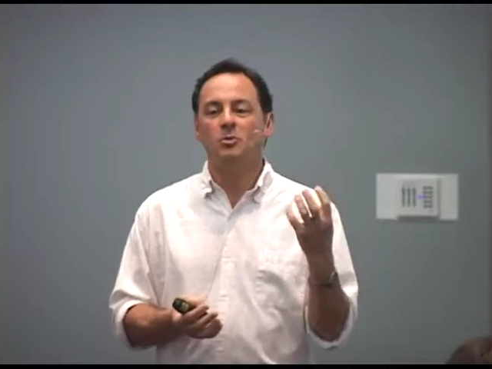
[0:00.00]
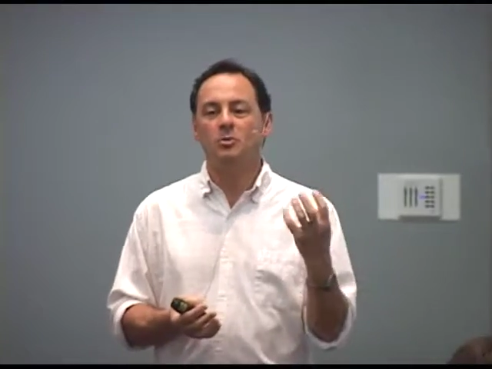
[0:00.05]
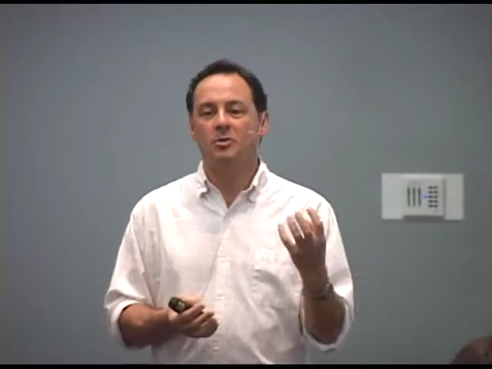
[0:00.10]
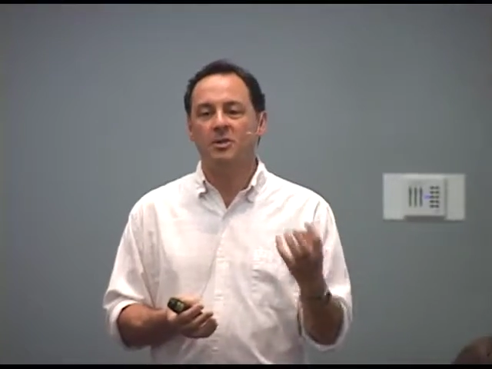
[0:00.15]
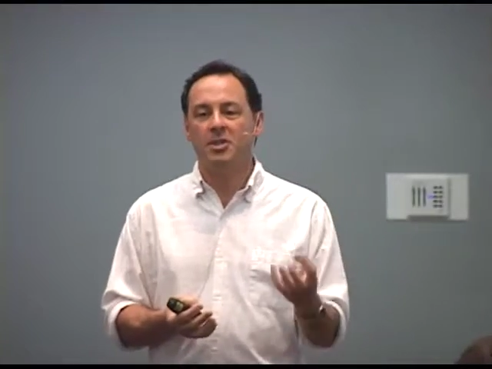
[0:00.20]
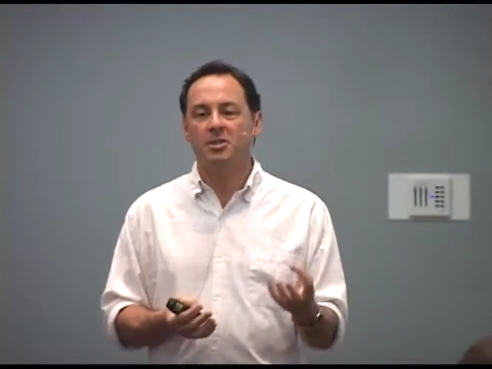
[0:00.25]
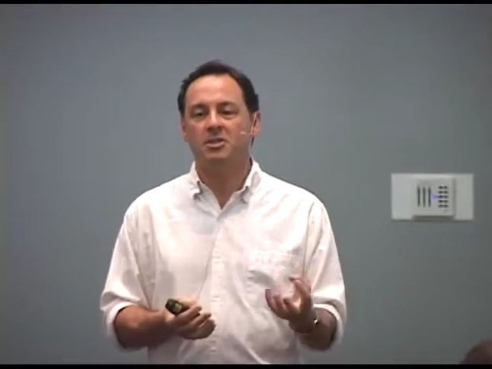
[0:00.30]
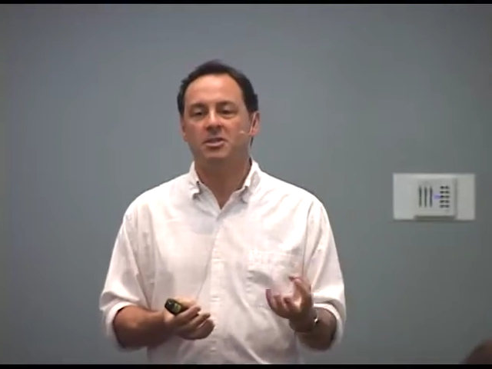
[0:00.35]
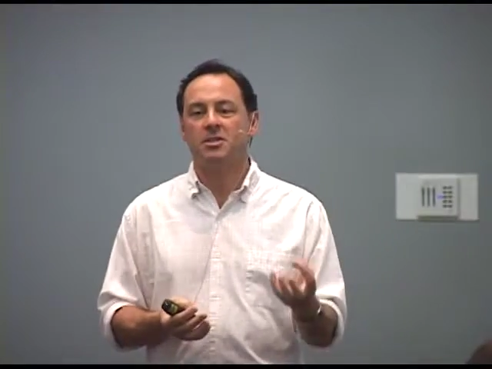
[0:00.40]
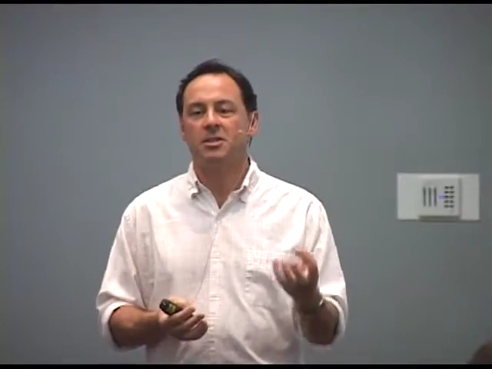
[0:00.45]

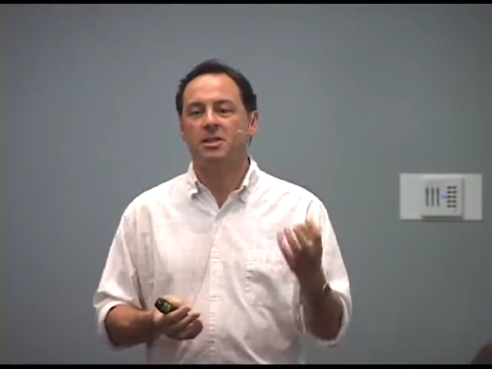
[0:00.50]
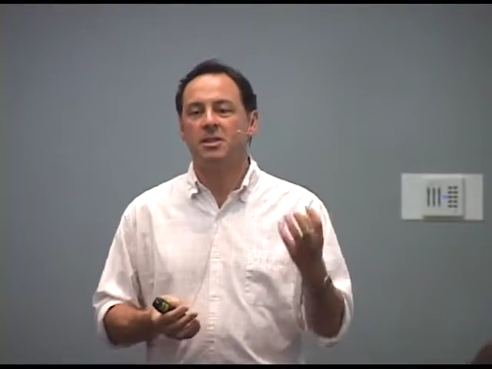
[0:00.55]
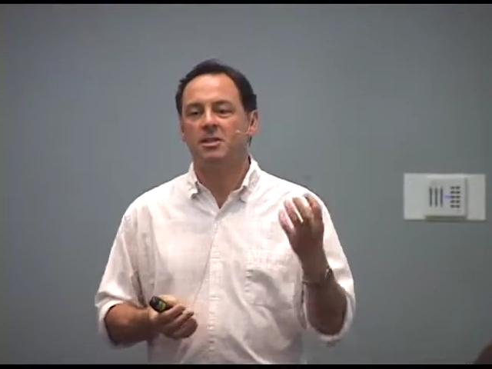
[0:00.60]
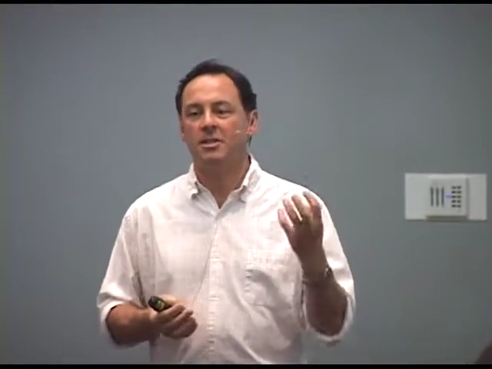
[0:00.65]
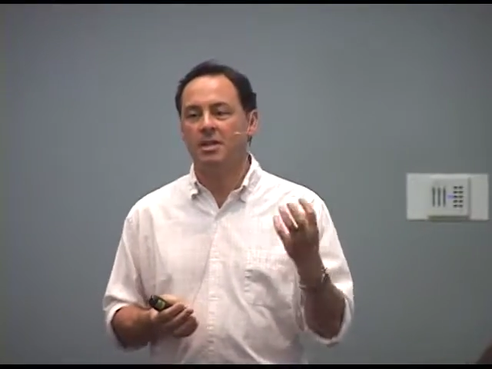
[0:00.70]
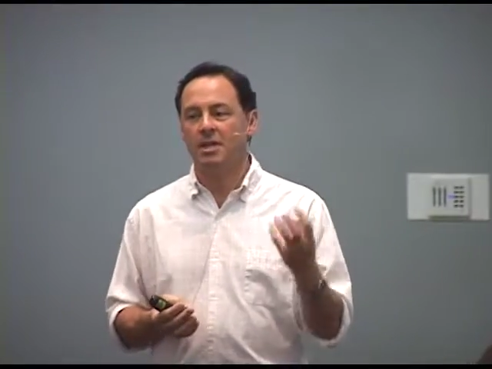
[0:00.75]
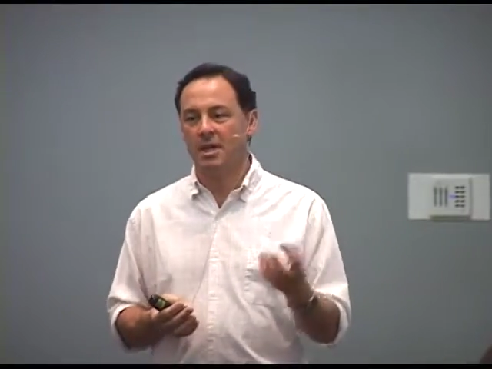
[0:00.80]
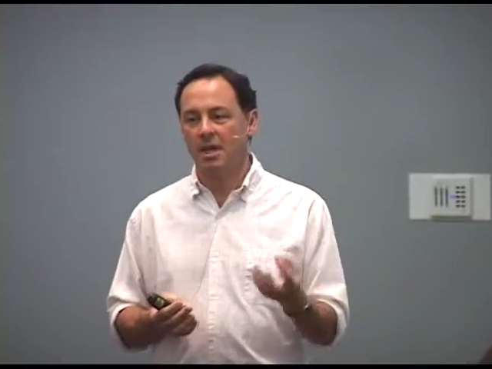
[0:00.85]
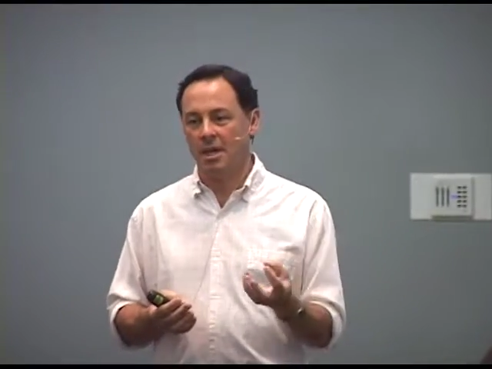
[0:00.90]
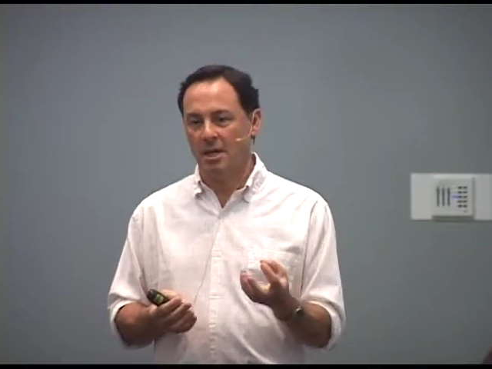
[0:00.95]
rich
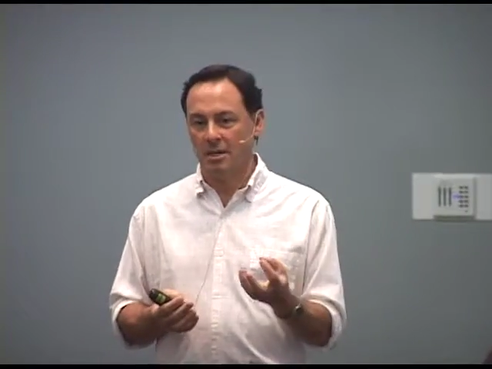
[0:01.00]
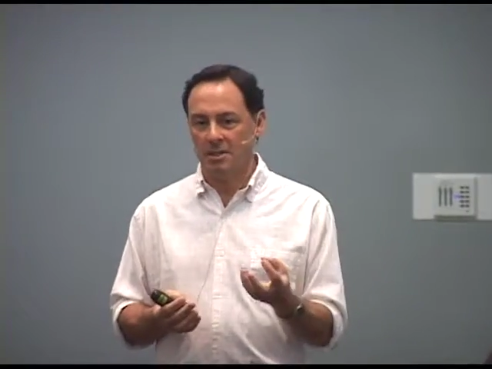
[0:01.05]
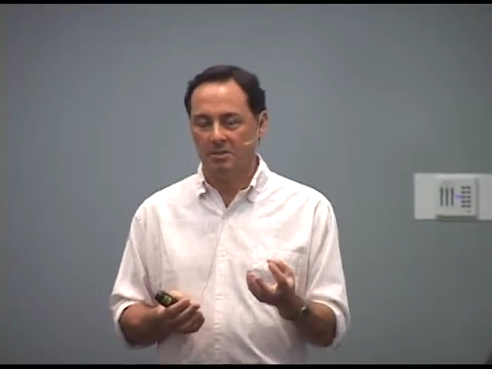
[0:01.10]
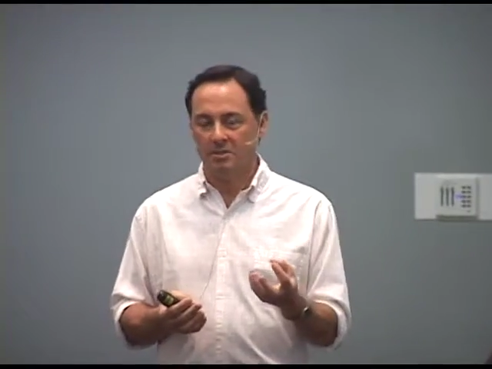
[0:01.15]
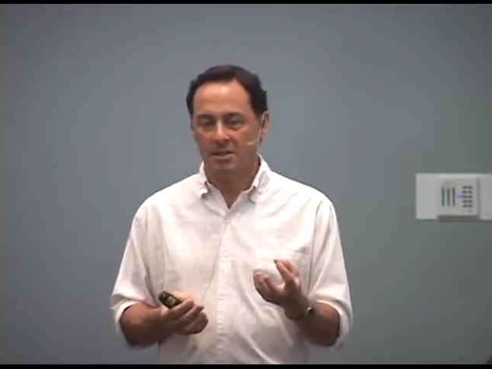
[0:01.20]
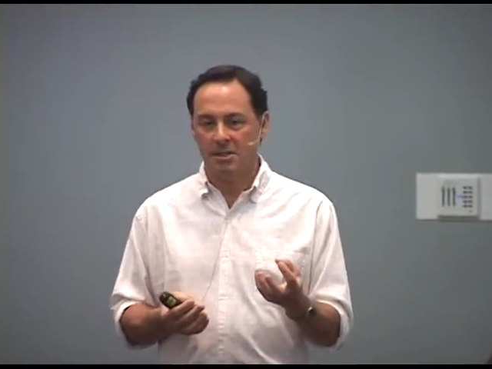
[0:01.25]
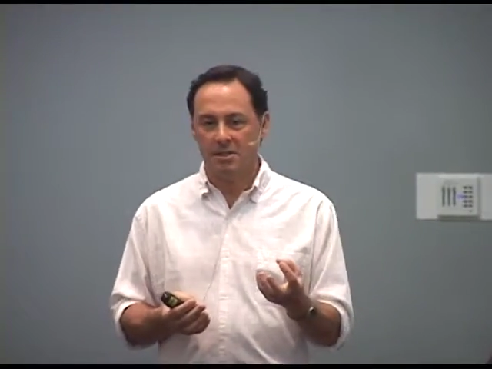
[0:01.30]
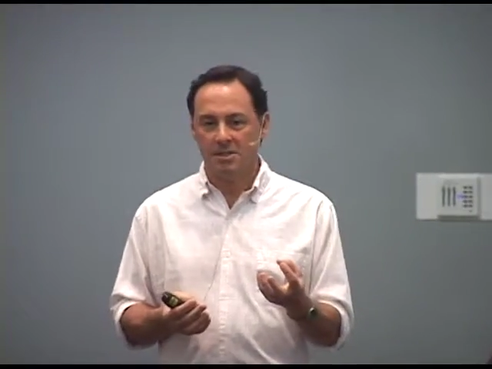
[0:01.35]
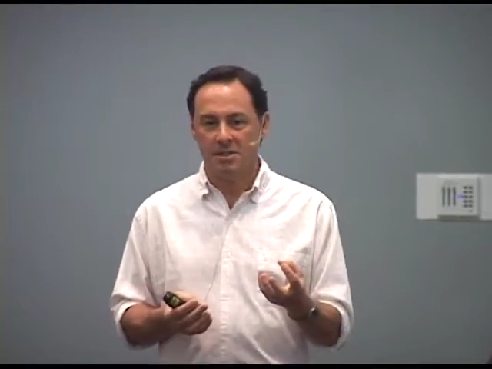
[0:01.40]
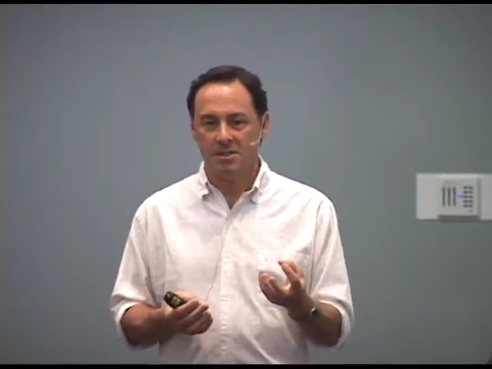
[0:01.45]
in
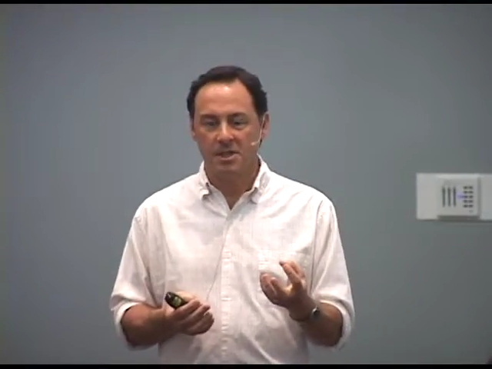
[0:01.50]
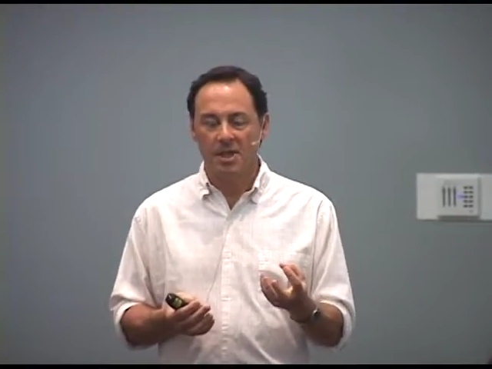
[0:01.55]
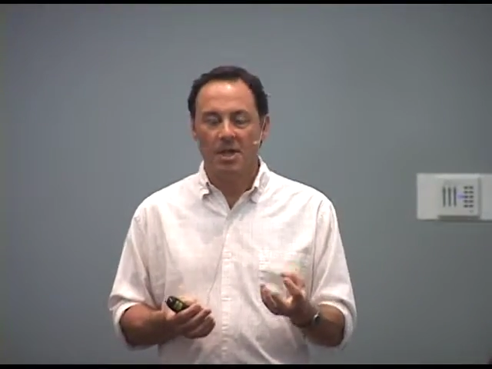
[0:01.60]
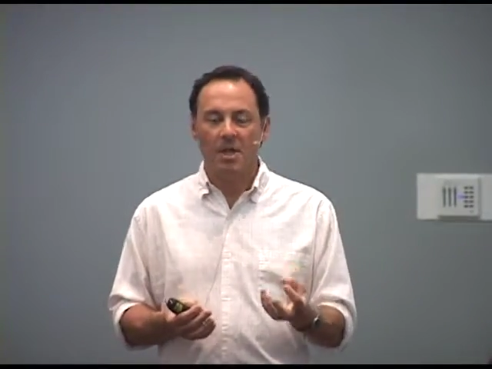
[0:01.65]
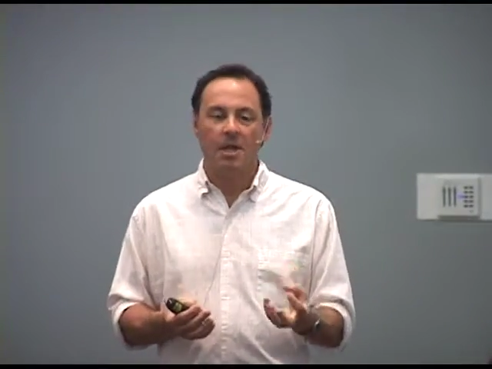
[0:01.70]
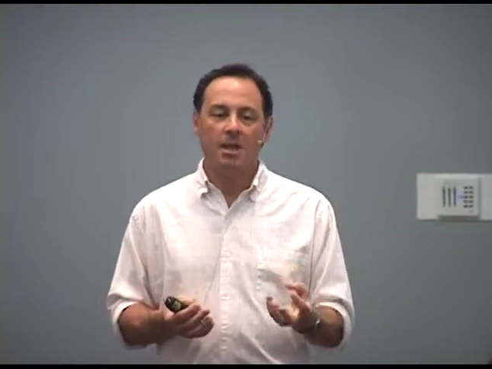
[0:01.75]
calories.